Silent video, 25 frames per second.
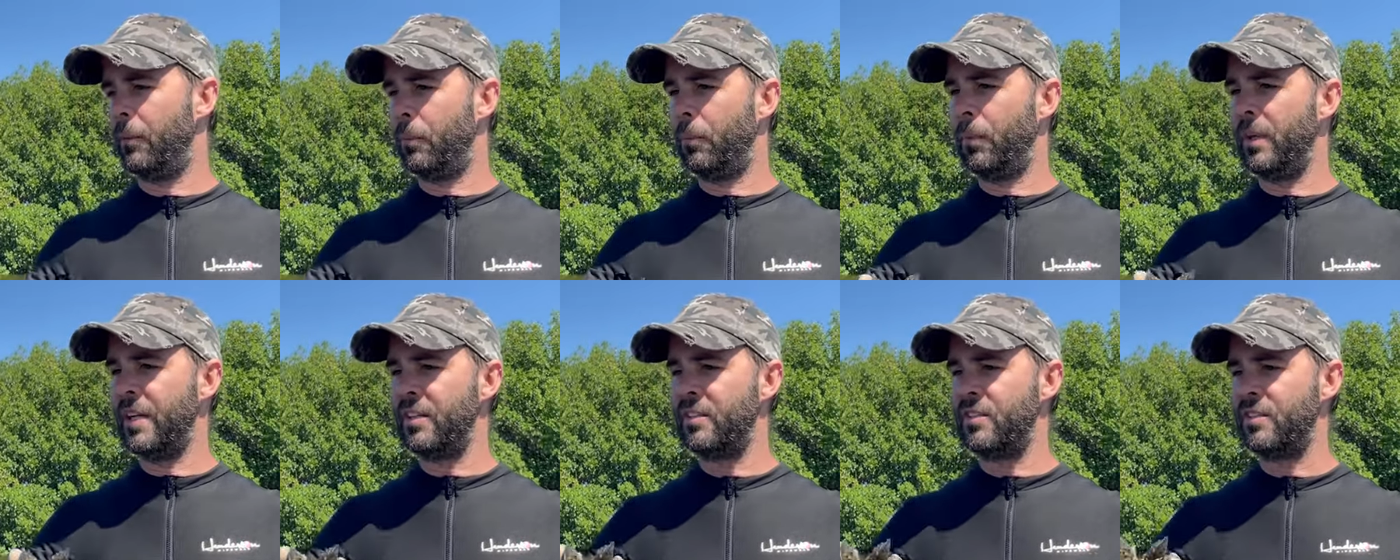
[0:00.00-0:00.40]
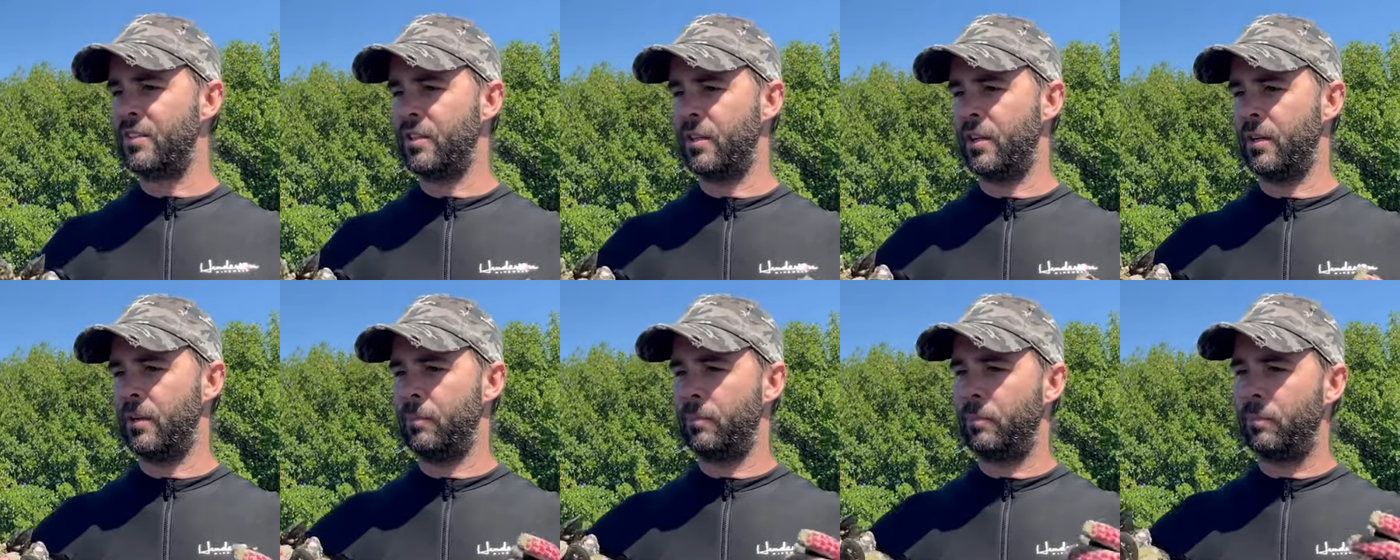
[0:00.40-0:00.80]
reached
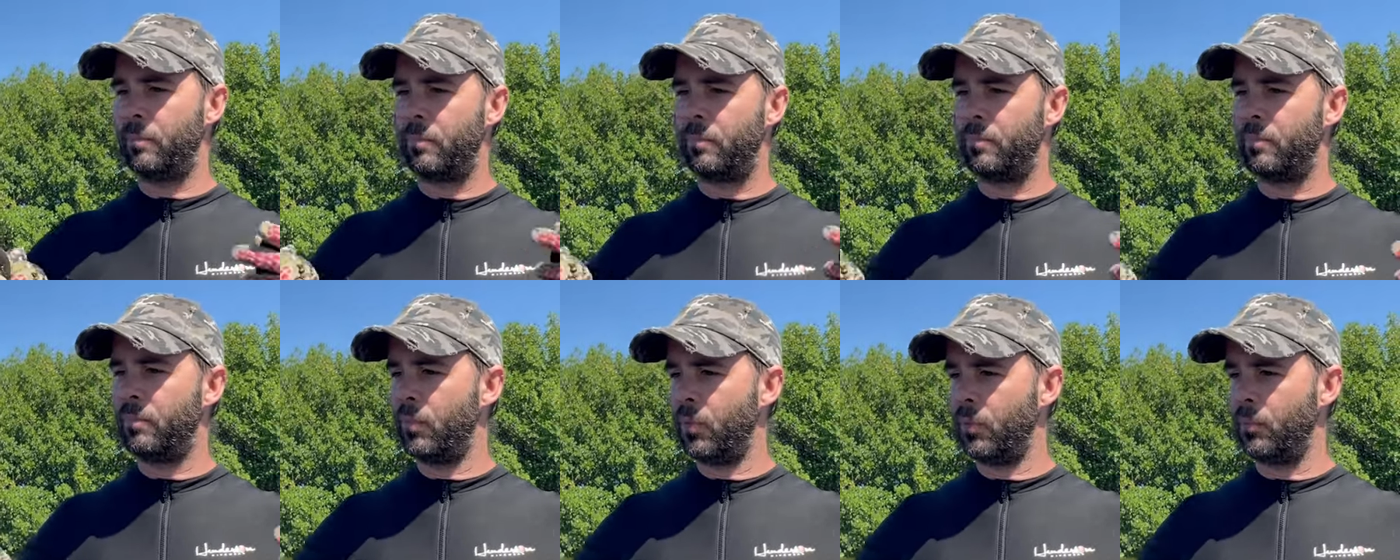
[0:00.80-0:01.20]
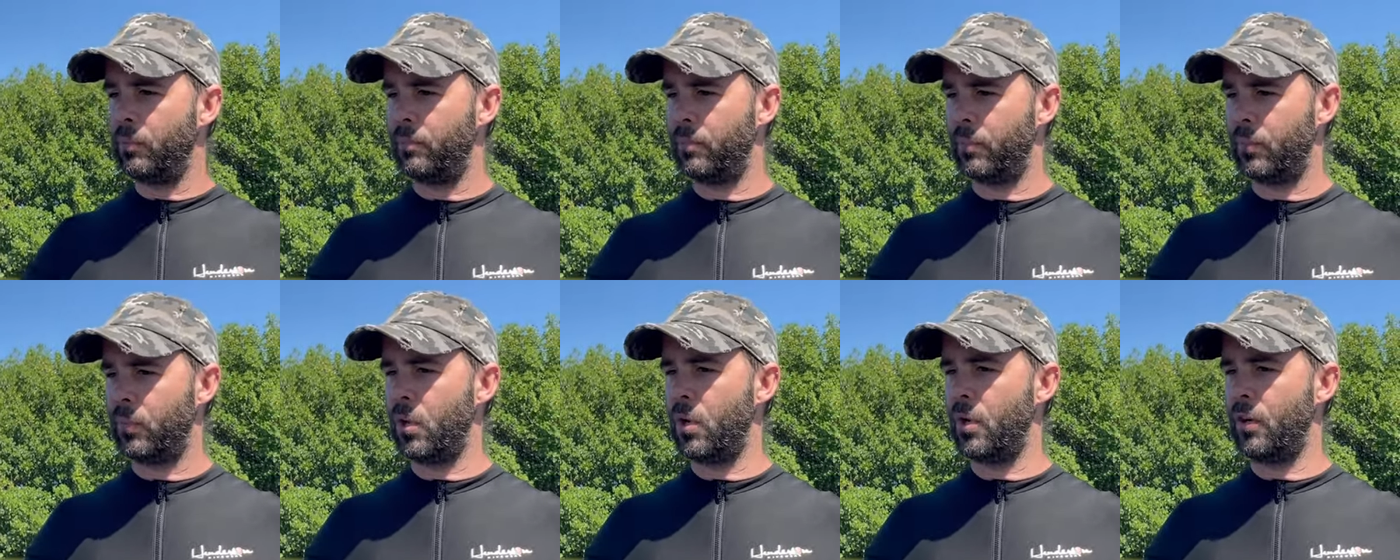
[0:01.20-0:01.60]
a
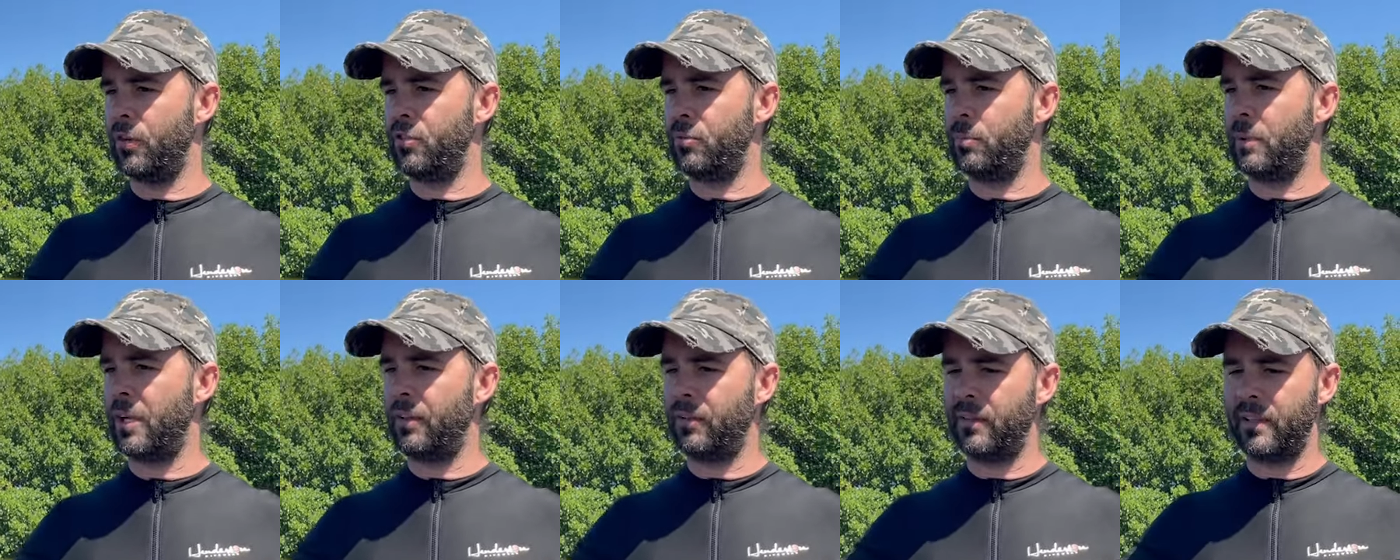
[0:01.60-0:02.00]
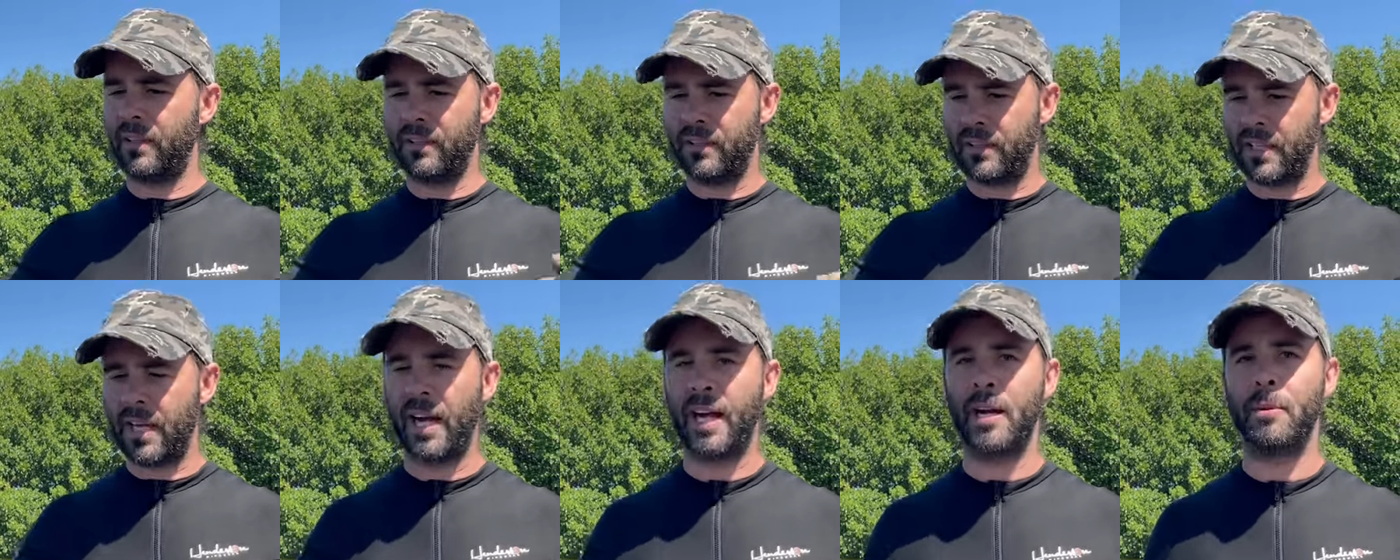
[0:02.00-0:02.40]
large amount and then
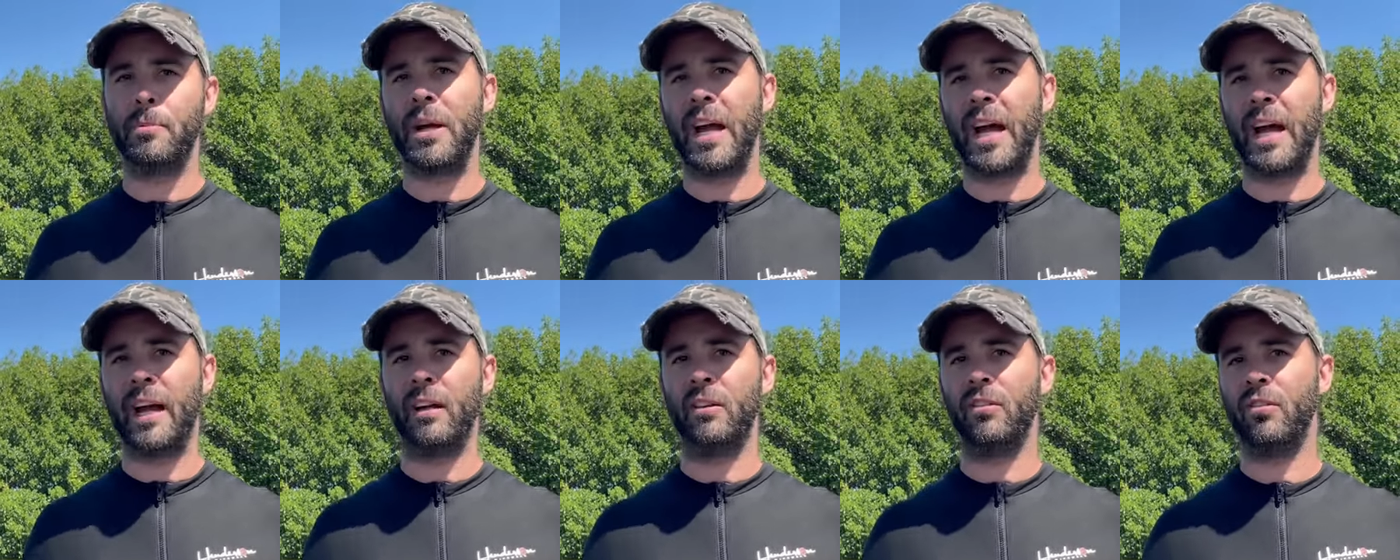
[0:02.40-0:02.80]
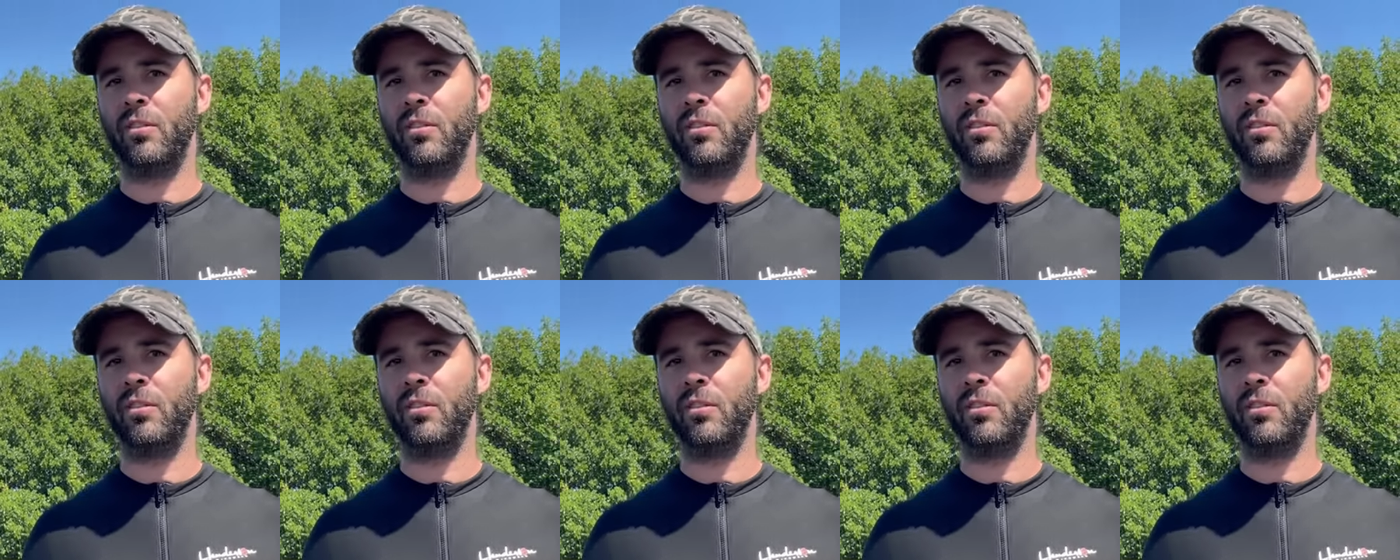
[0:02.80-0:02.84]
died back.